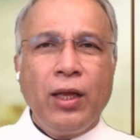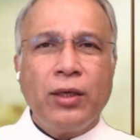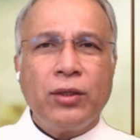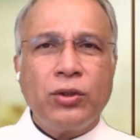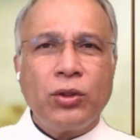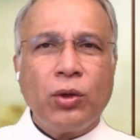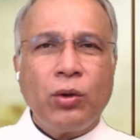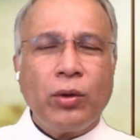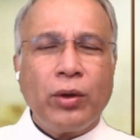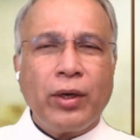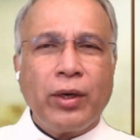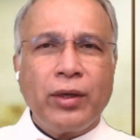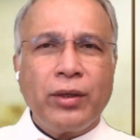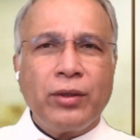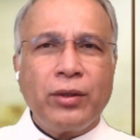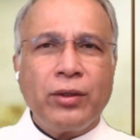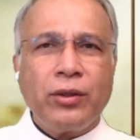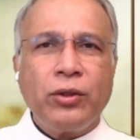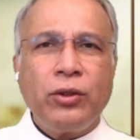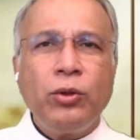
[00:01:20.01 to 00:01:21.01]
So
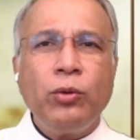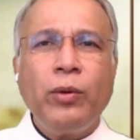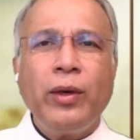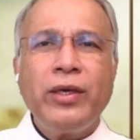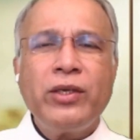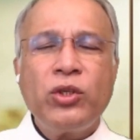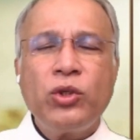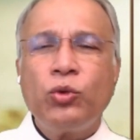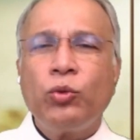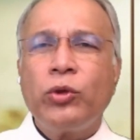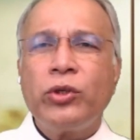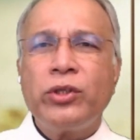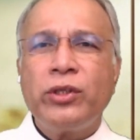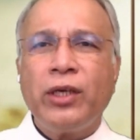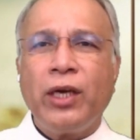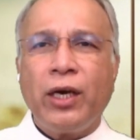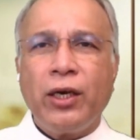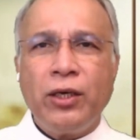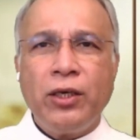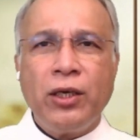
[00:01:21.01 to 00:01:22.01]
US was
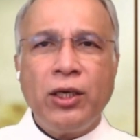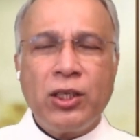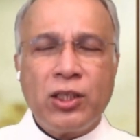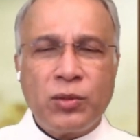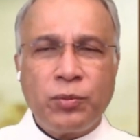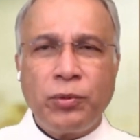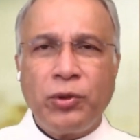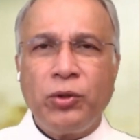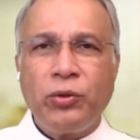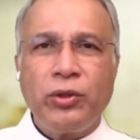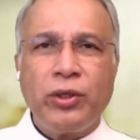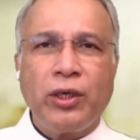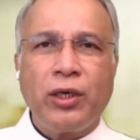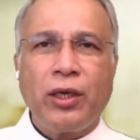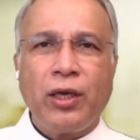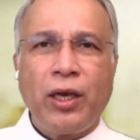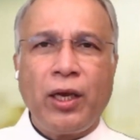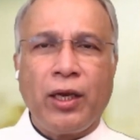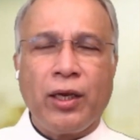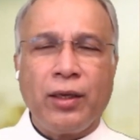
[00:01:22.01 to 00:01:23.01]
the undisputed
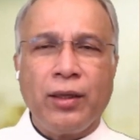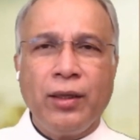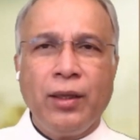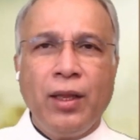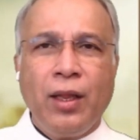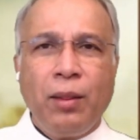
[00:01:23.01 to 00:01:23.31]
king.